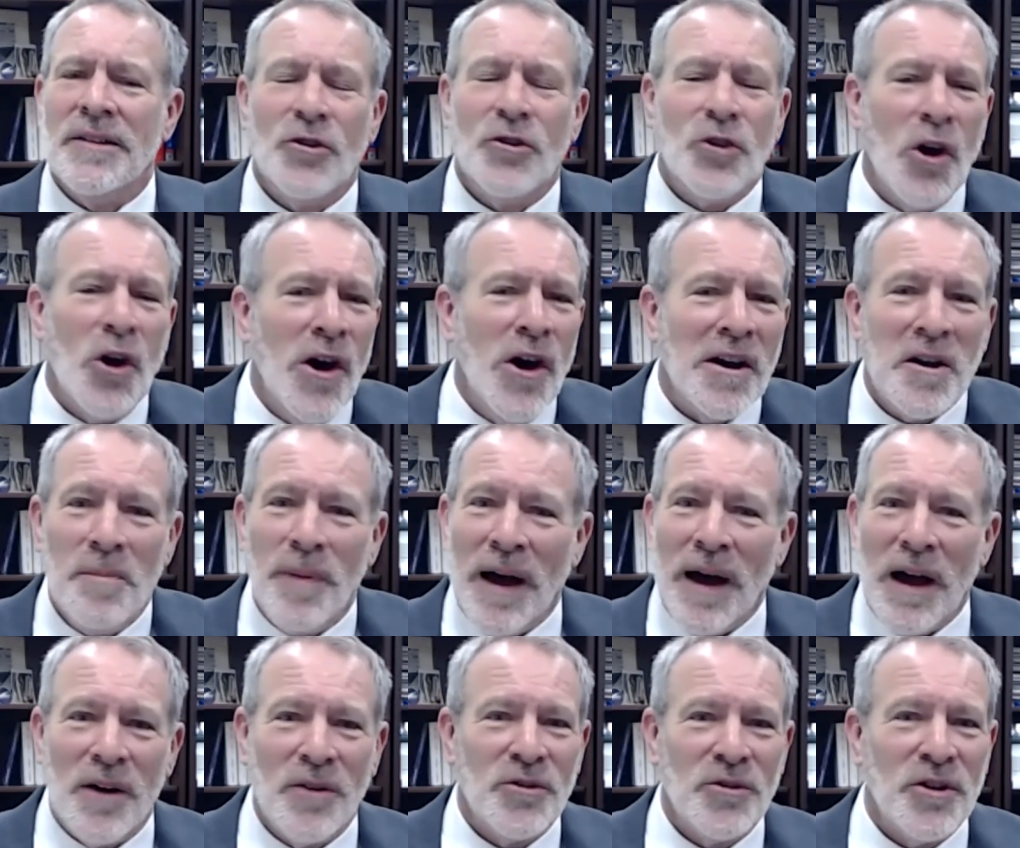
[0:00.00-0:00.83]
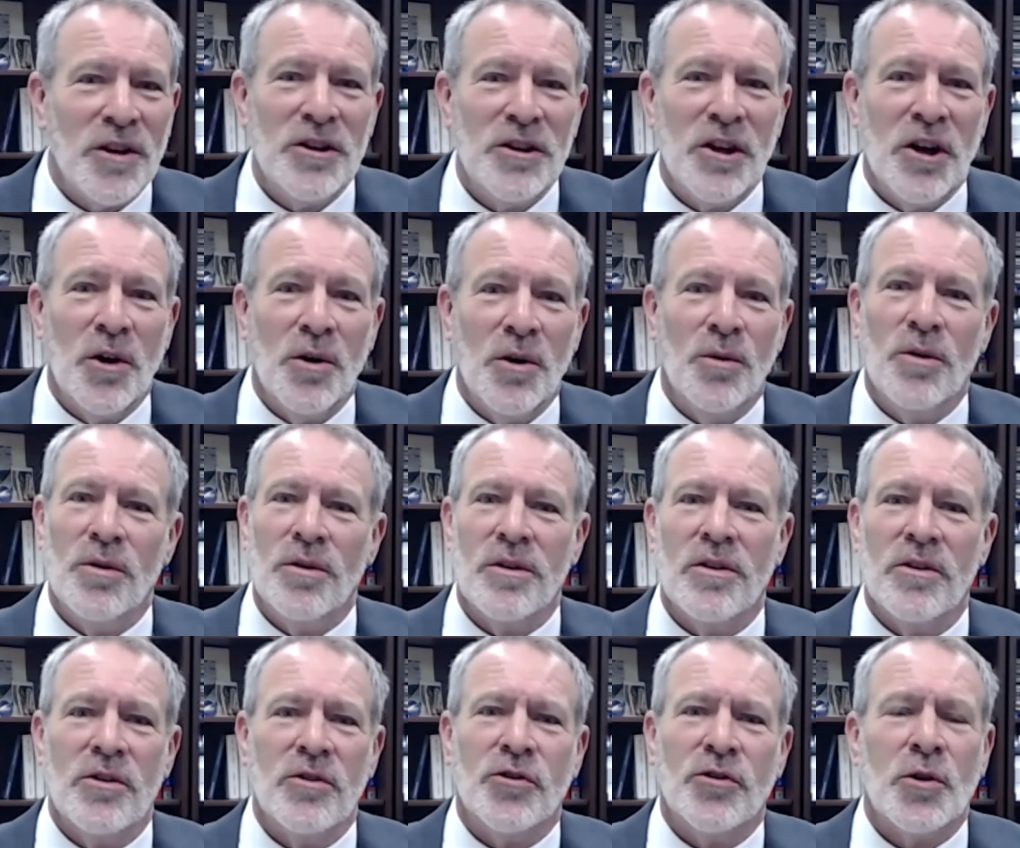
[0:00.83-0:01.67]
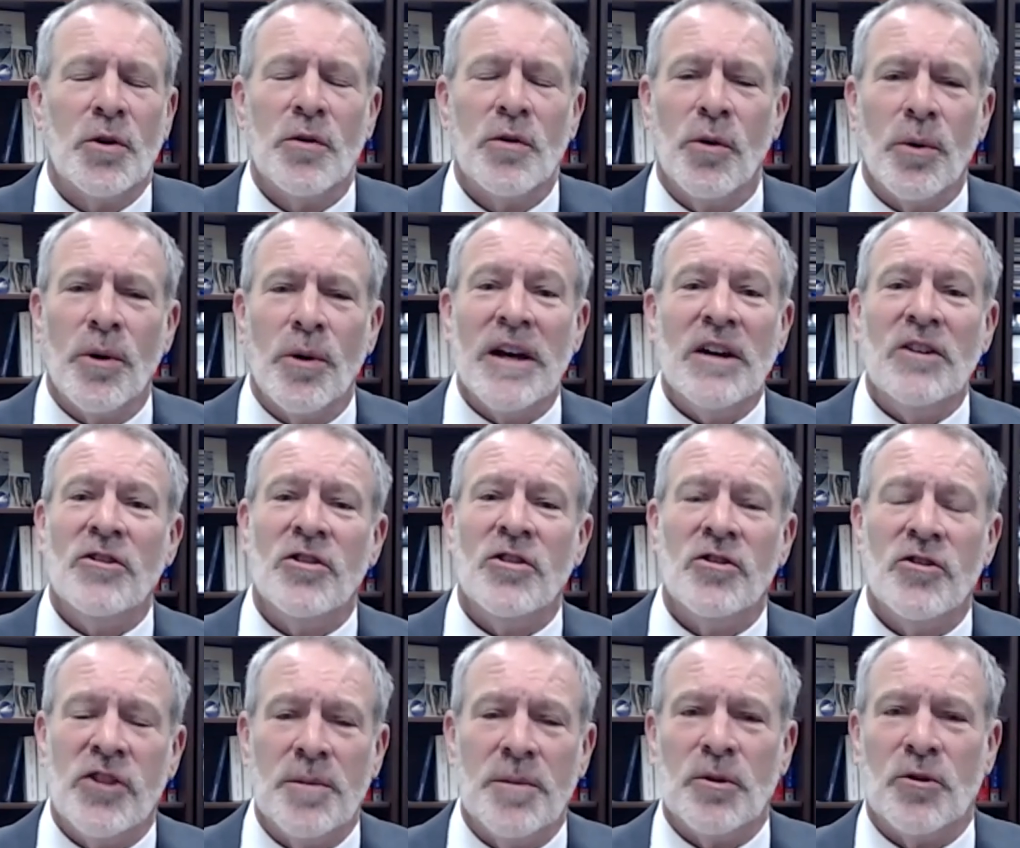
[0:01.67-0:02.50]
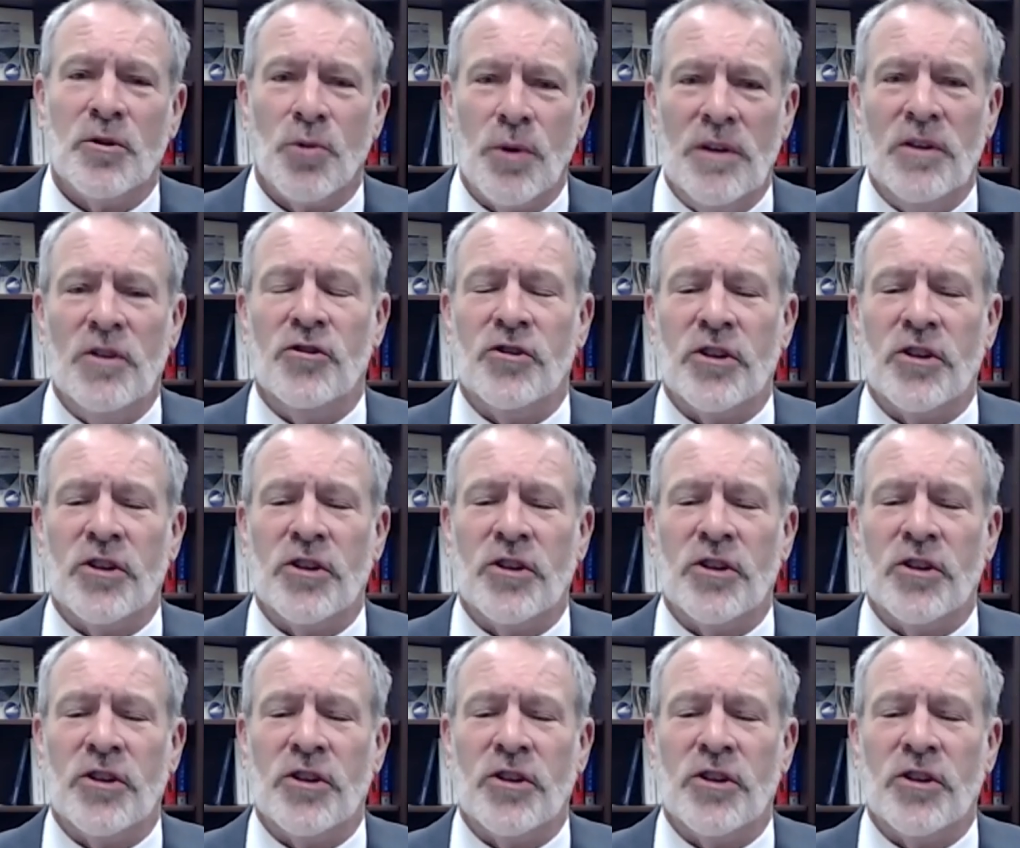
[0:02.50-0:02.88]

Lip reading: talk about, you know, sort of the relationship between the